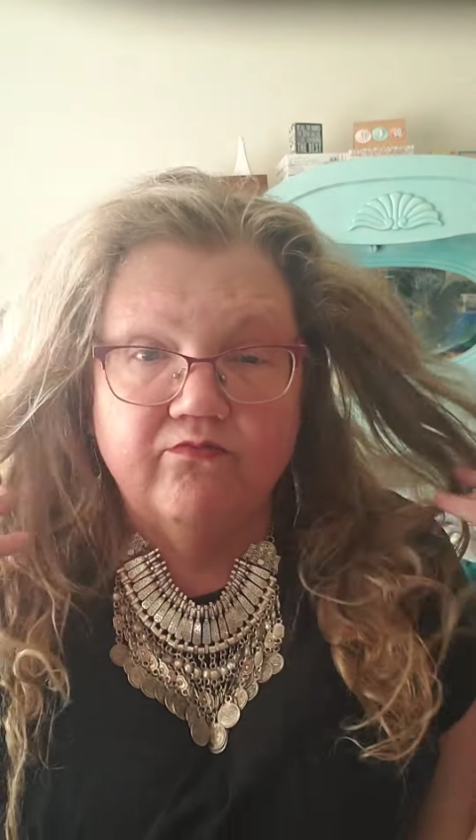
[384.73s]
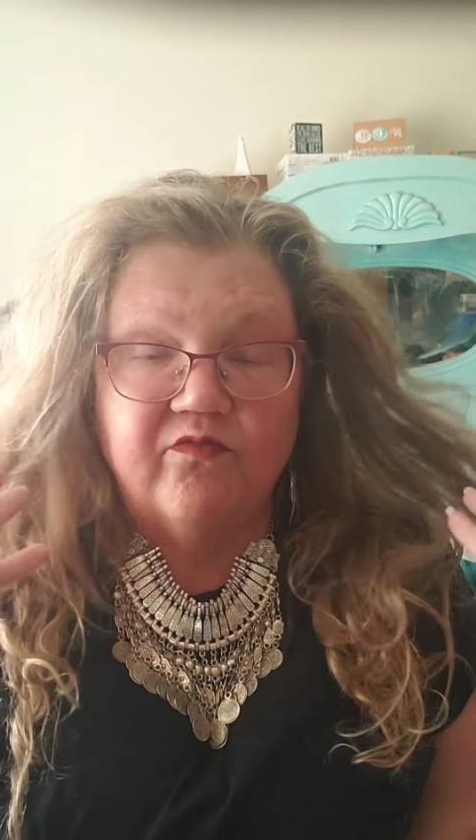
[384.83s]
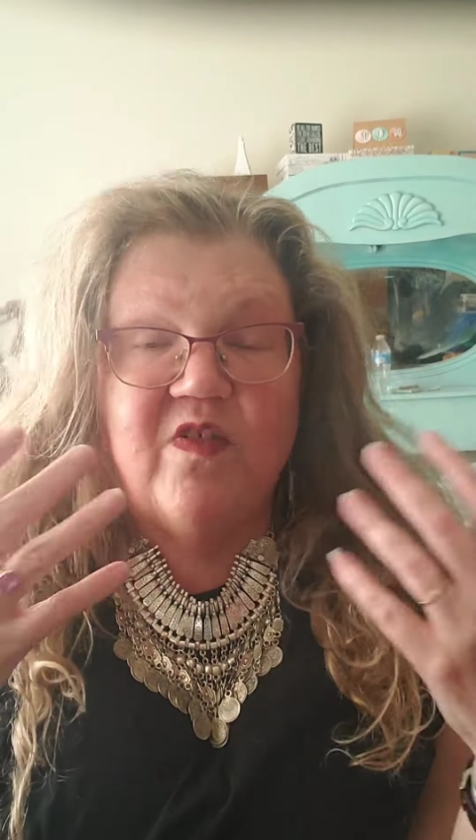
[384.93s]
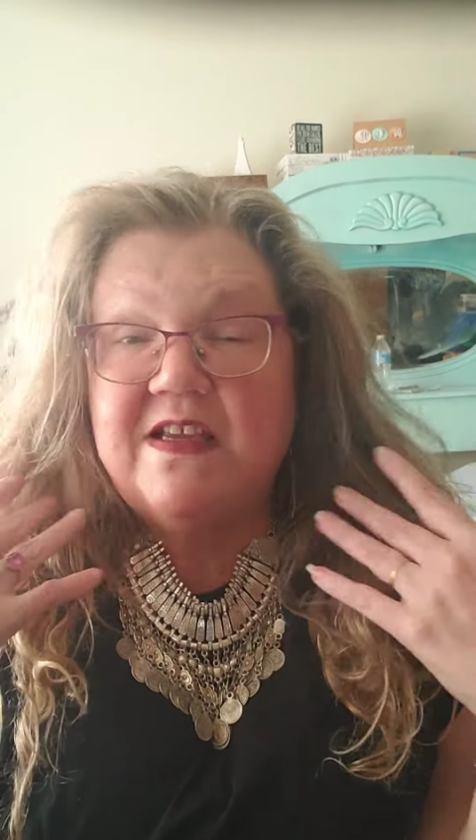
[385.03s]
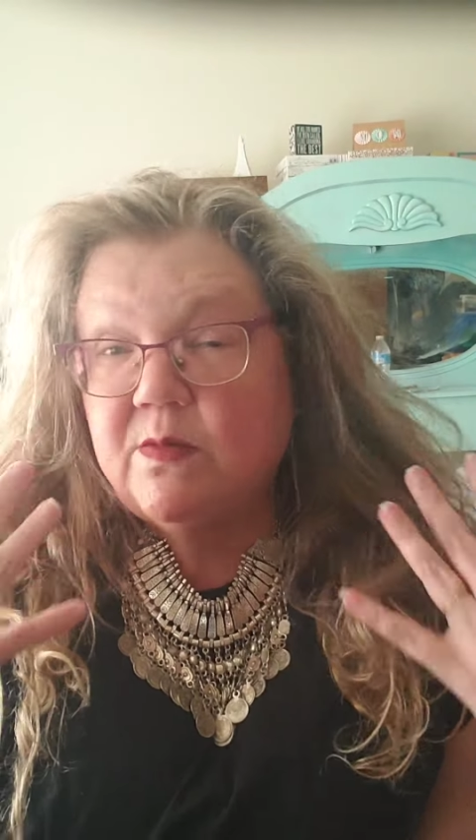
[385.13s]

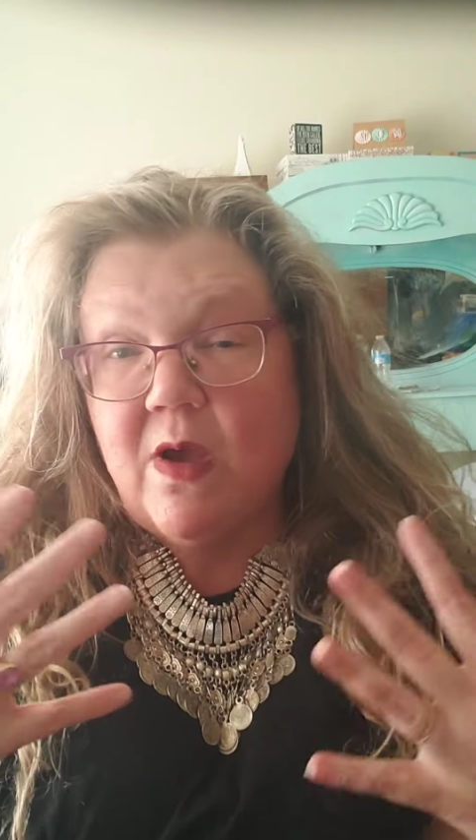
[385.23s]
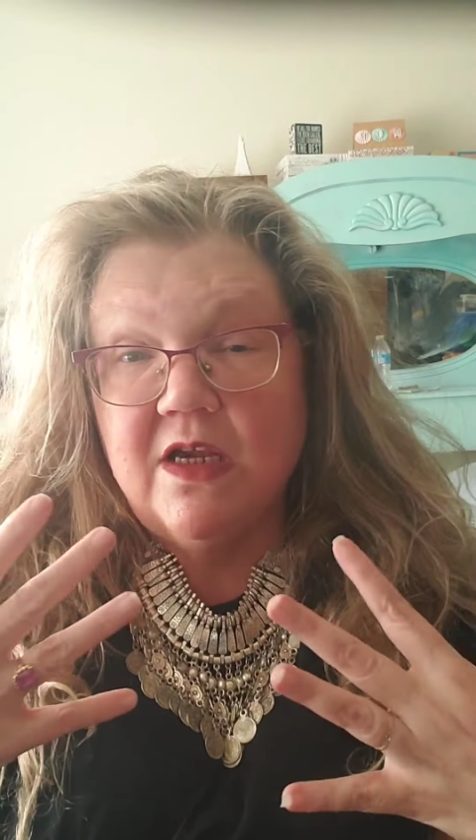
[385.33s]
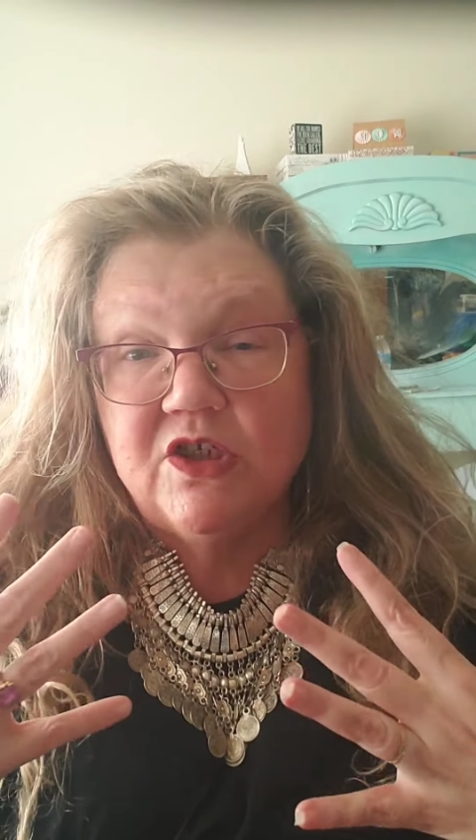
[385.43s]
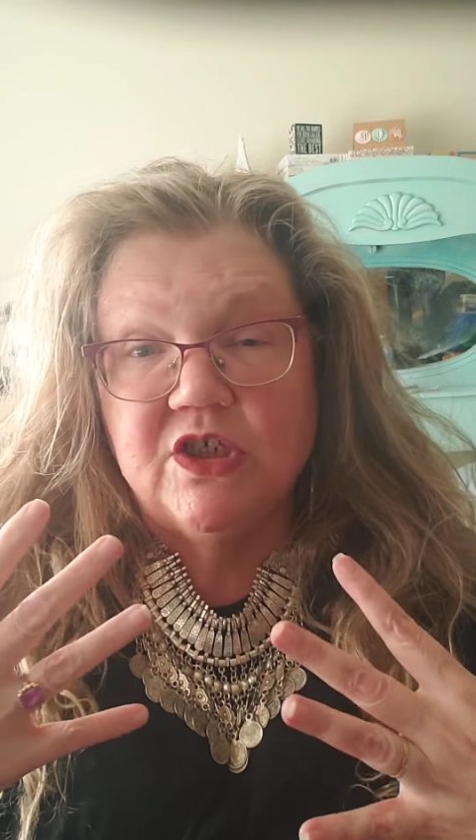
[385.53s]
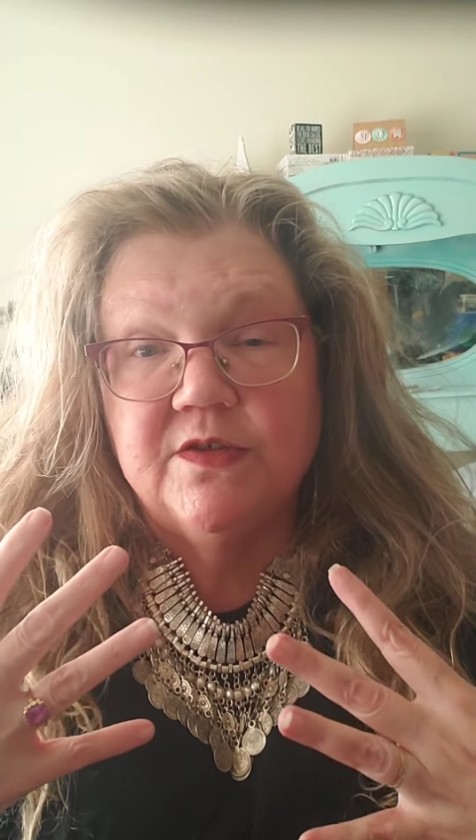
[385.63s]
face
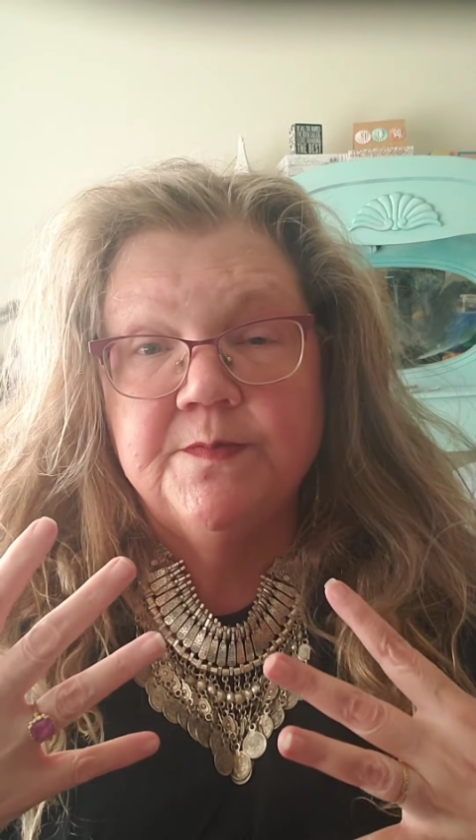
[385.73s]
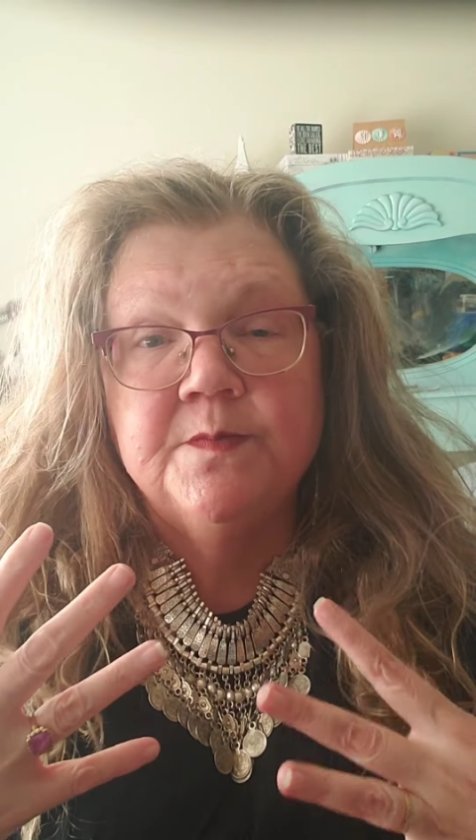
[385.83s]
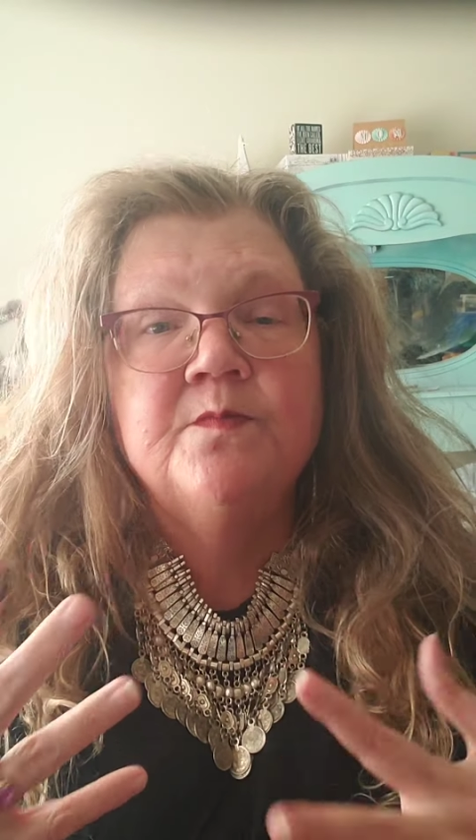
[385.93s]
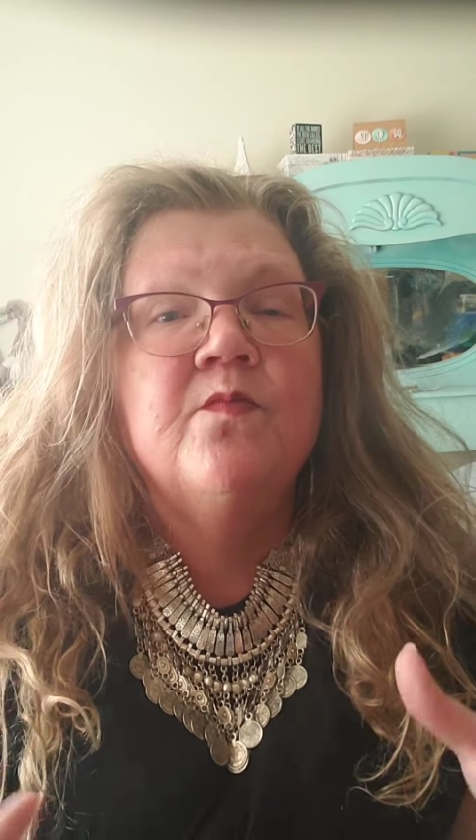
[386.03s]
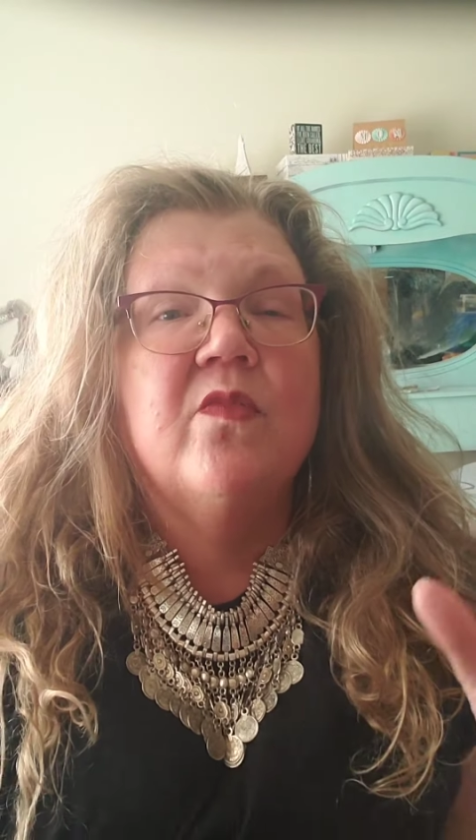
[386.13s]
wash
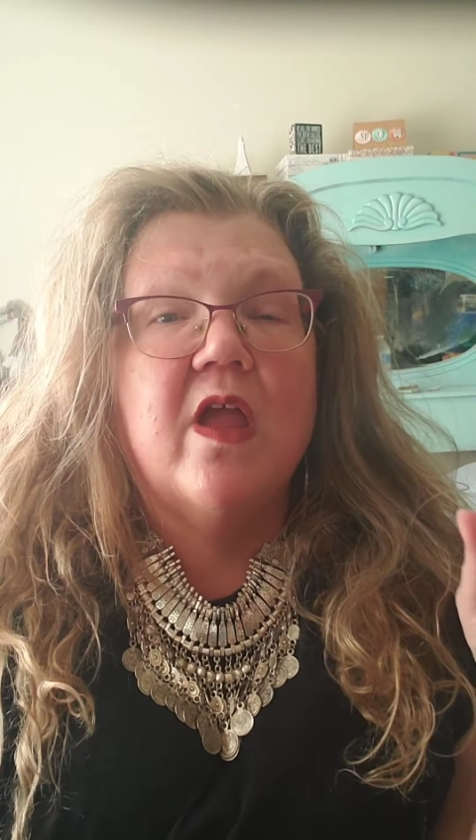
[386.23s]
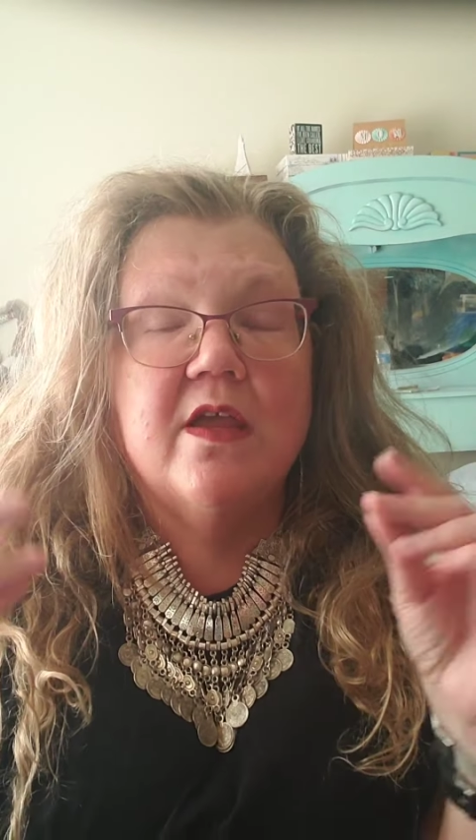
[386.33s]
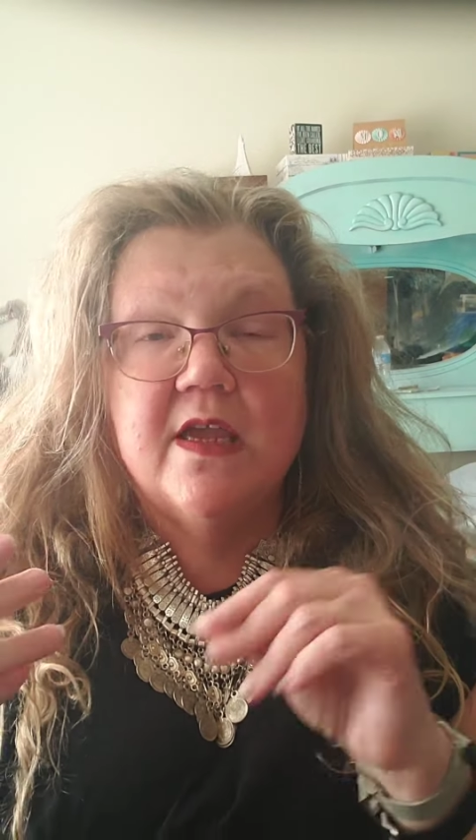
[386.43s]
and